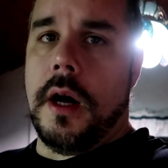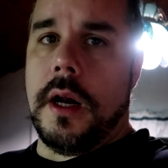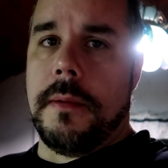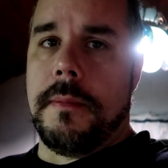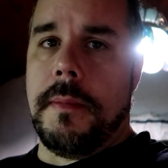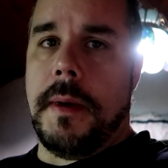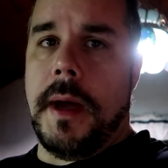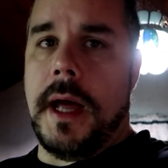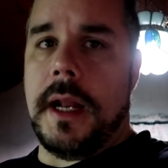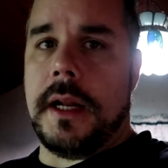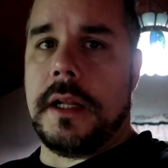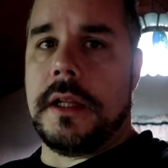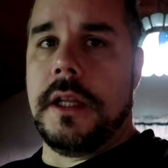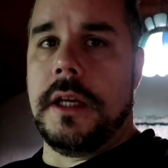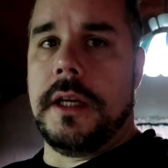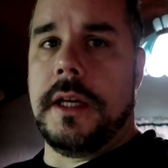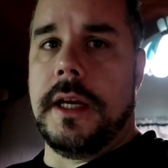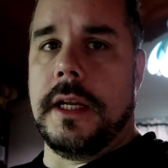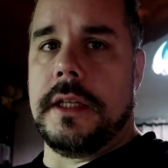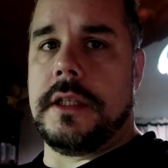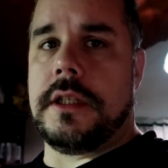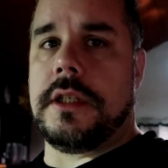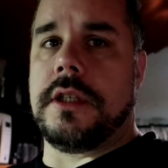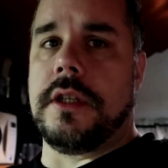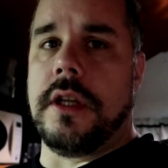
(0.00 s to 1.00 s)
automatically
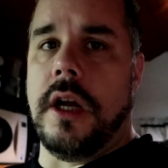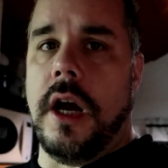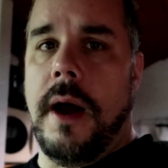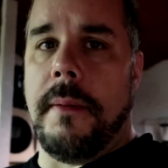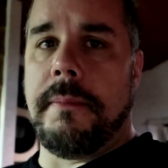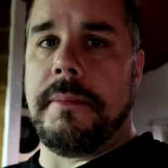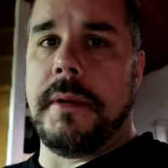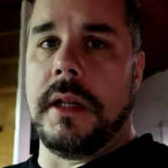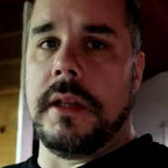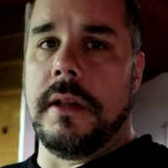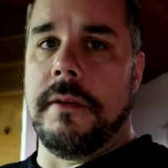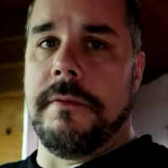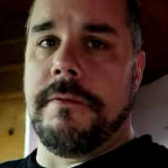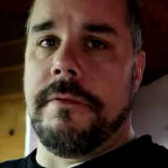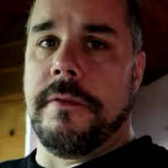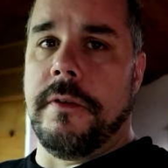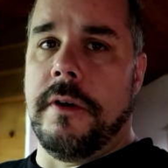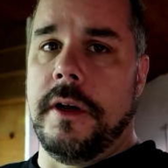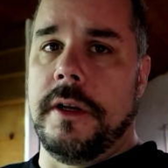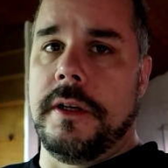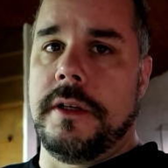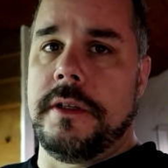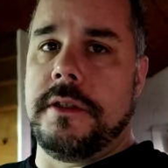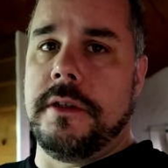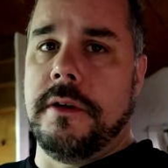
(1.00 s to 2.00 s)
get stopped at the
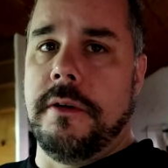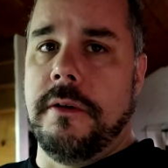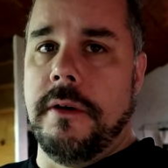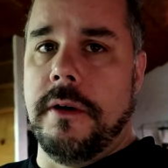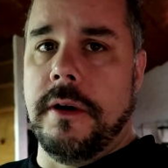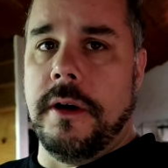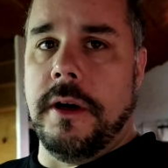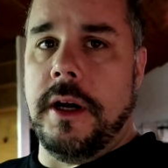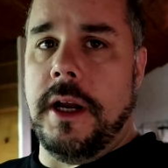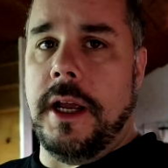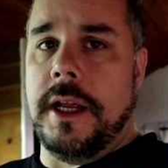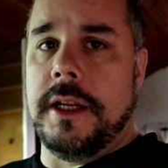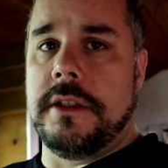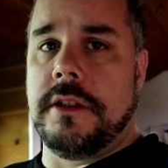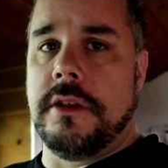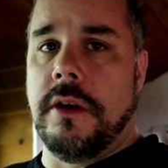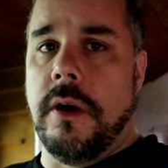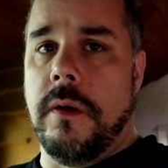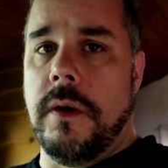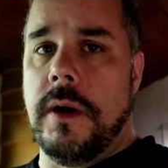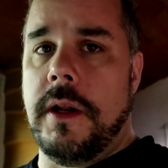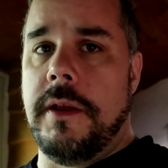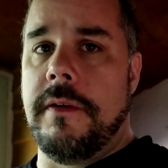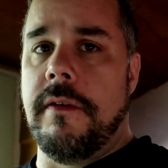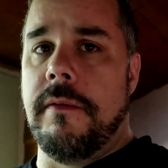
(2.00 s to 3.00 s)
front door and
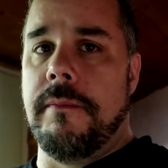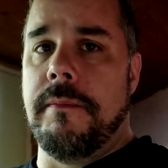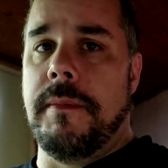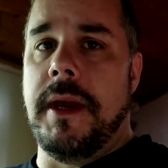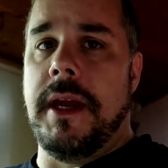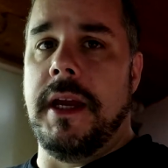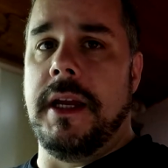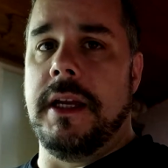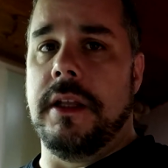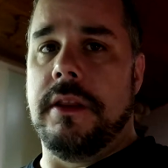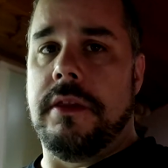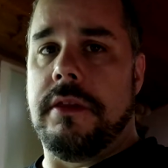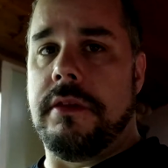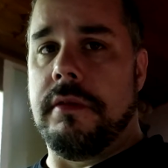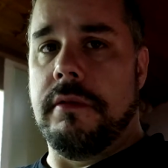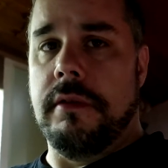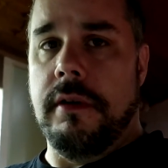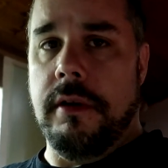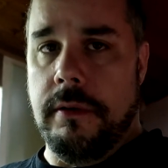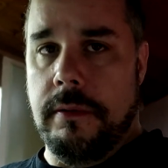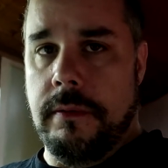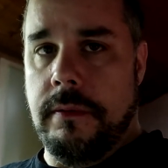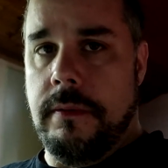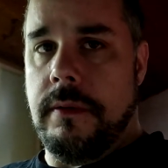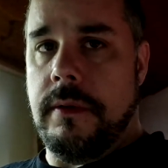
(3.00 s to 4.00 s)
don't even make it
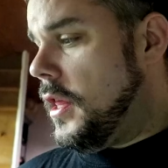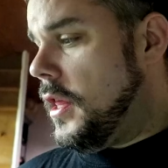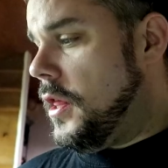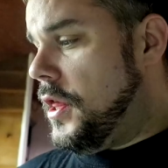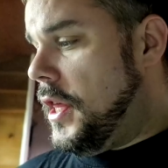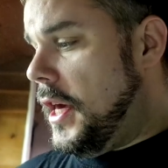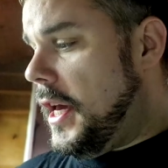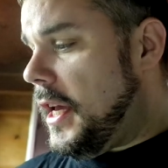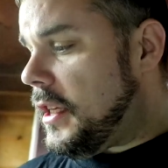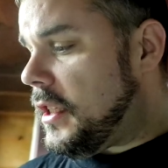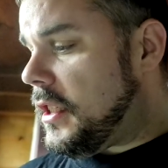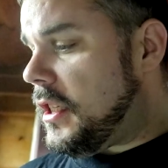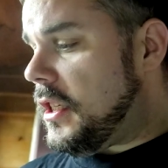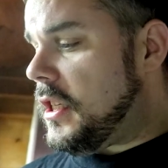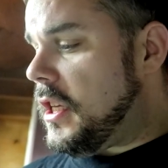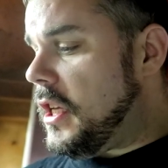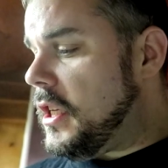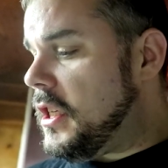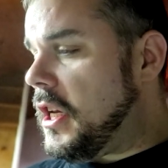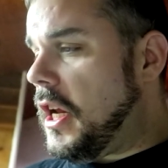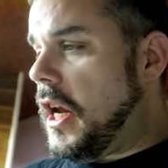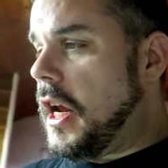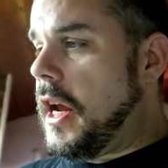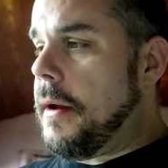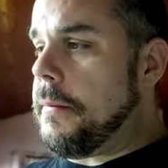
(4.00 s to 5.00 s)
through. This is
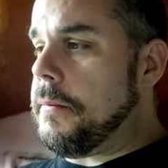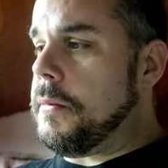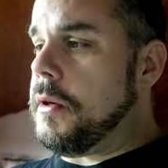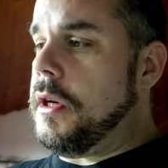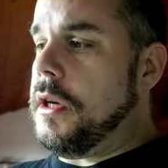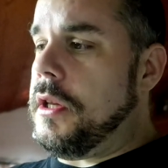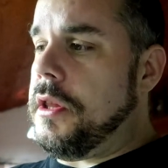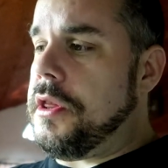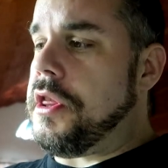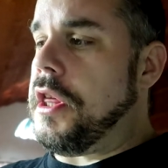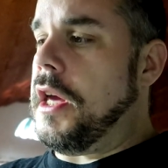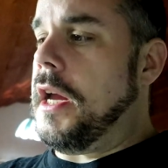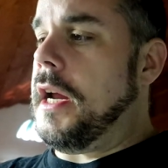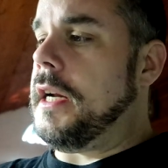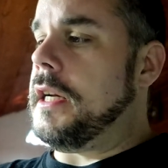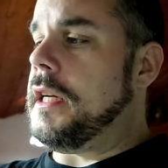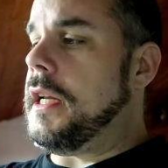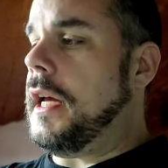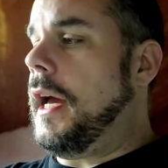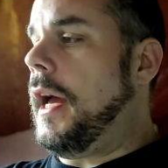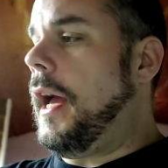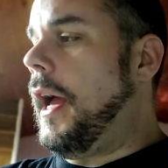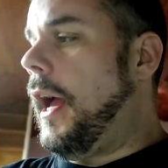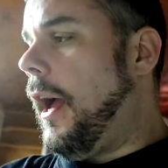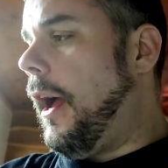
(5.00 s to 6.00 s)
a damn good thing
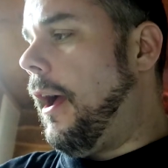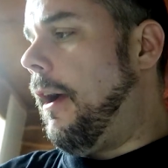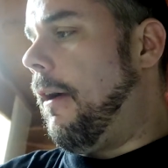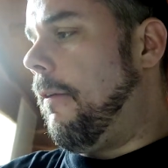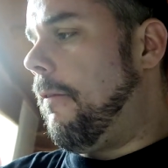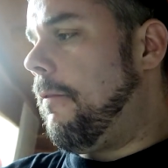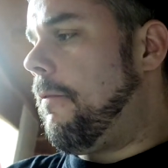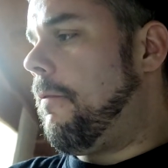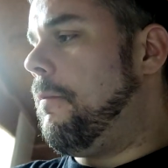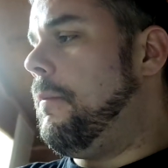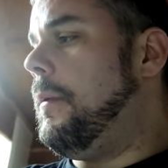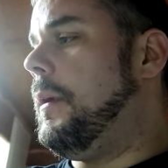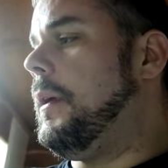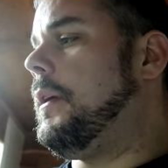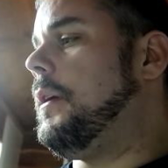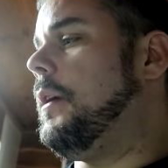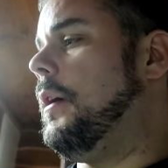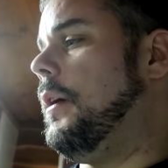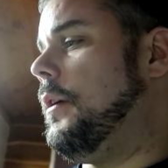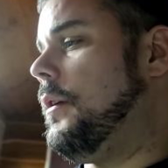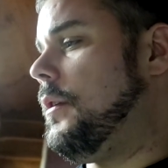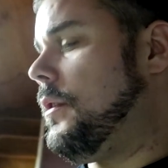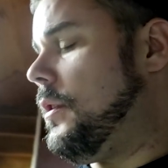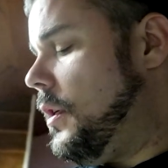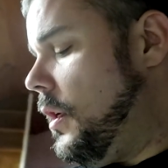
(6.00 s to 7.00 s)
to have
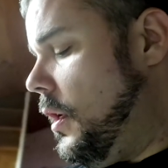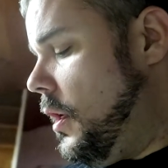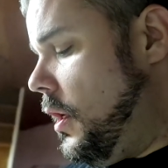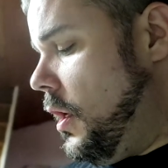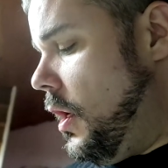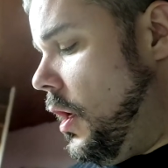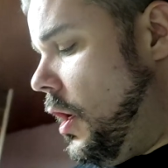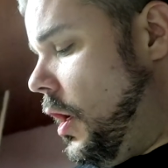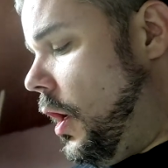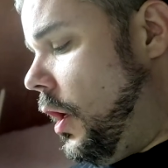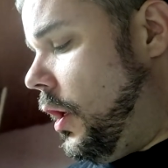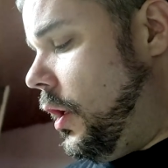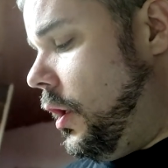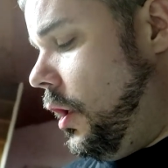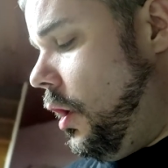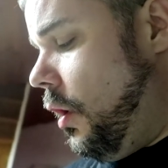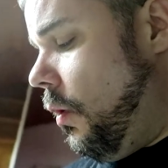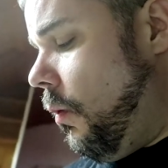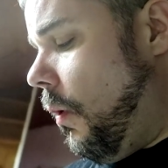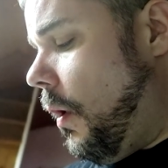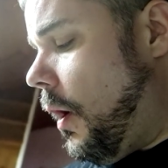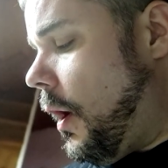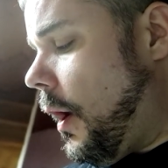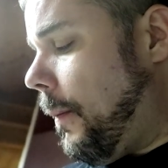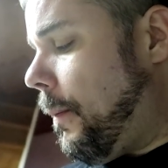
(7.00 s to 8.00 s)
because
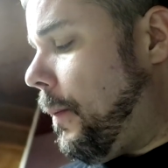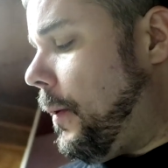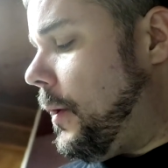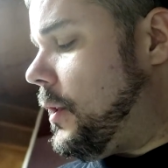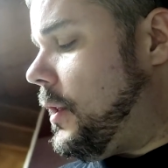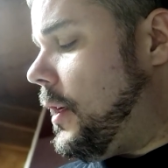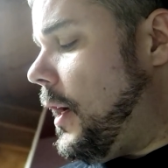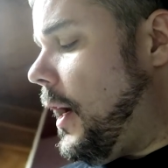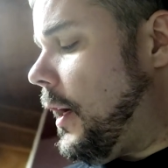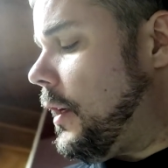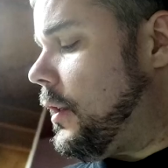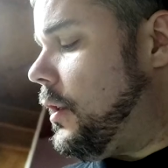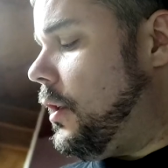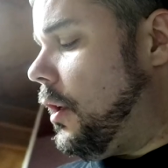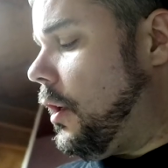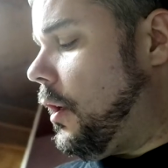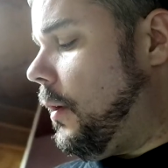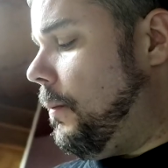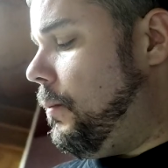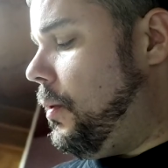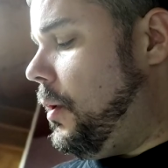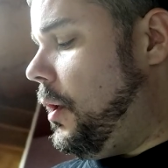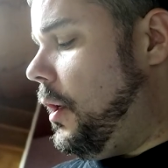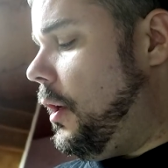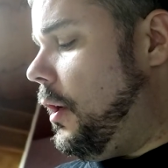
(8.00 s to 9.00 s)
you want to protect your
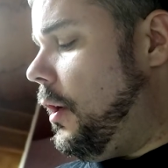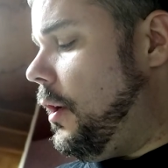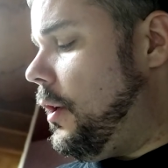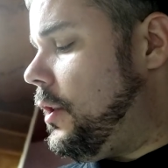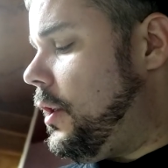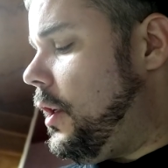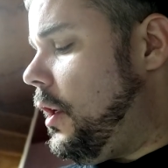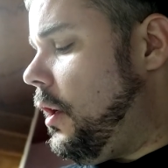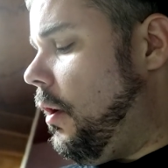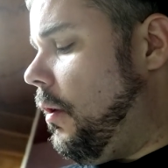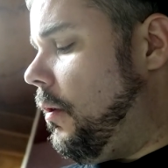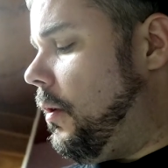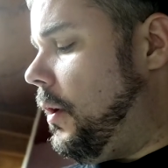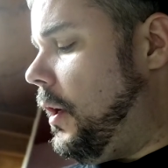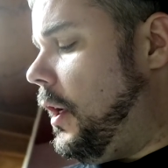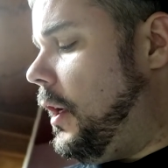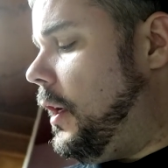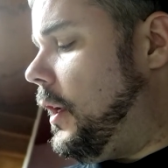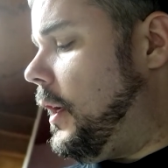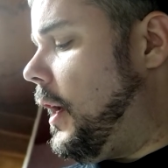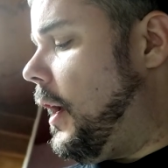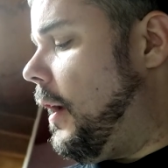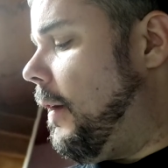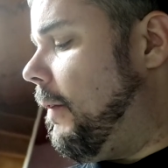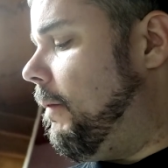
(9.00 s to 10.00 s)
computers. You don't need
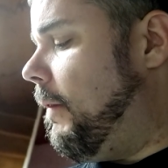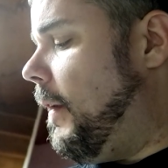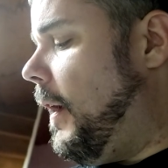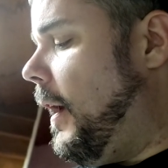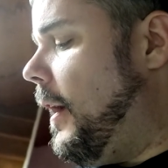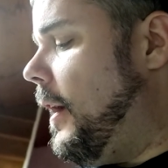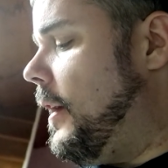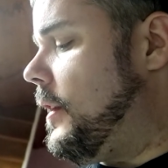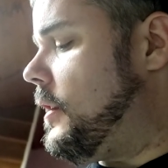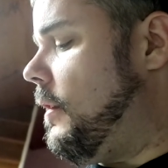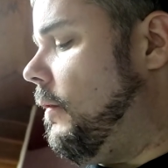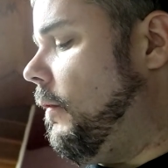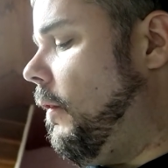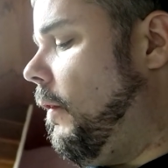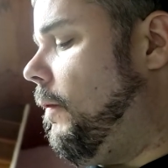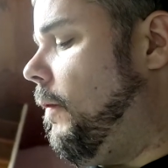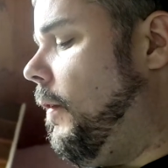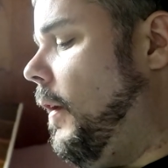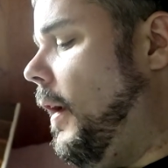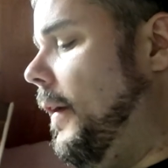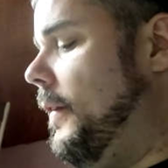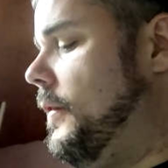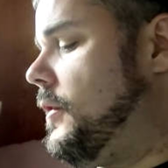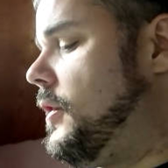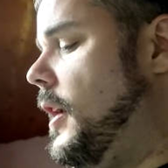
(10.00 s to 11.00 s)
to get a virus every
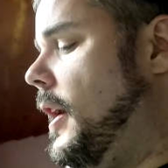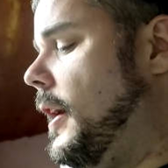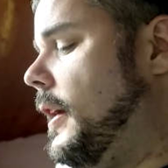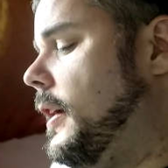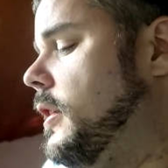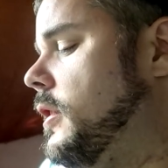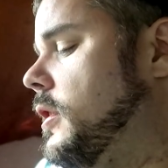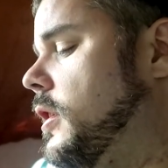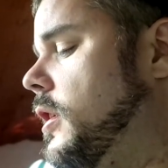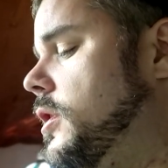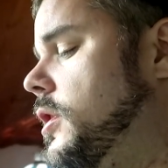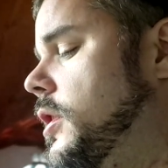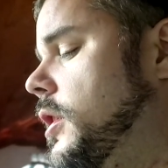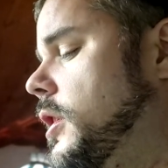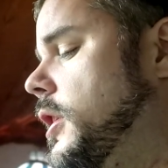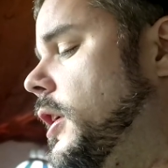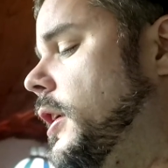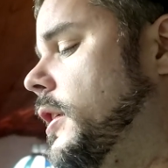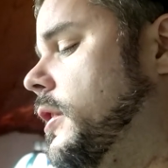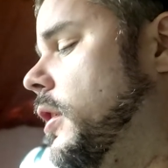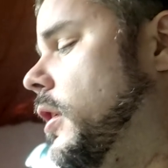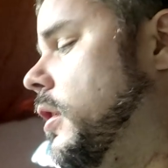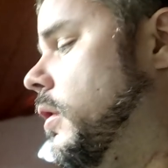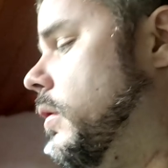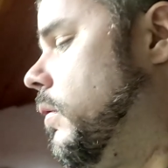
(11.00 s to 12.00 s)
five seconds because you
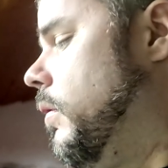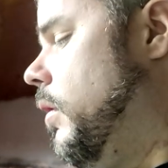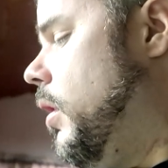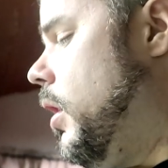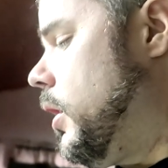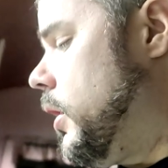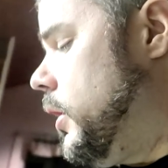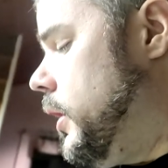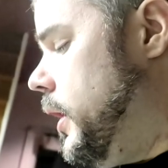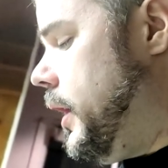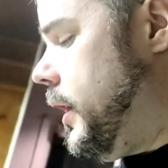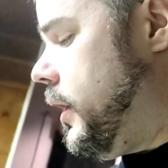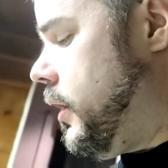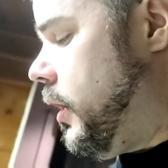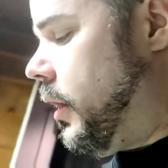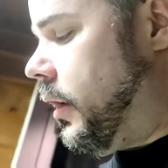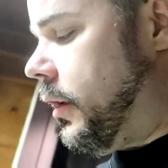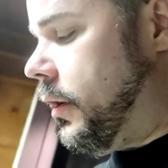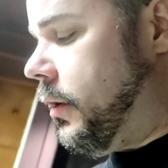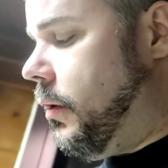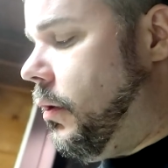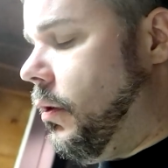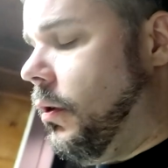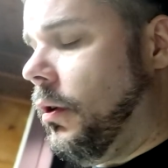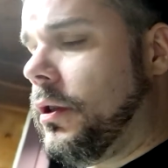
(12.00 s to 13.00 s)
clicked on a wrong link on
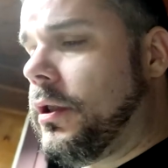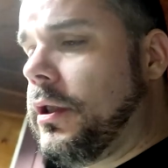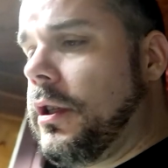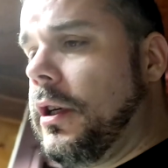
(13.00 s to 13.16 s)
a Google